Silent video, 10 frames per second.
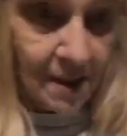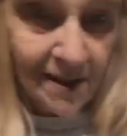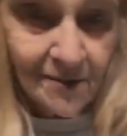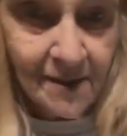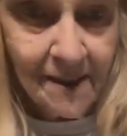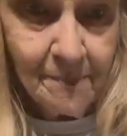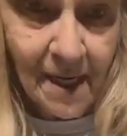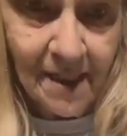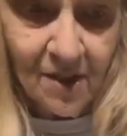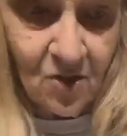don't need
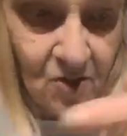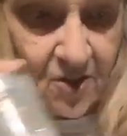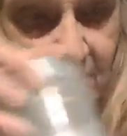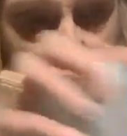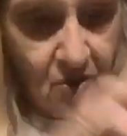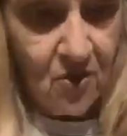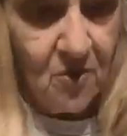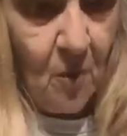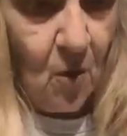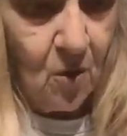many because this is a
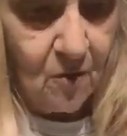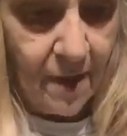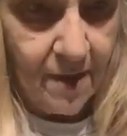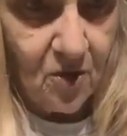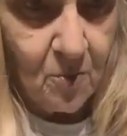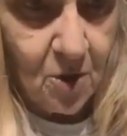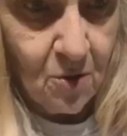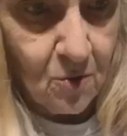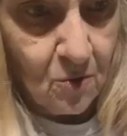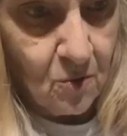small arrangement.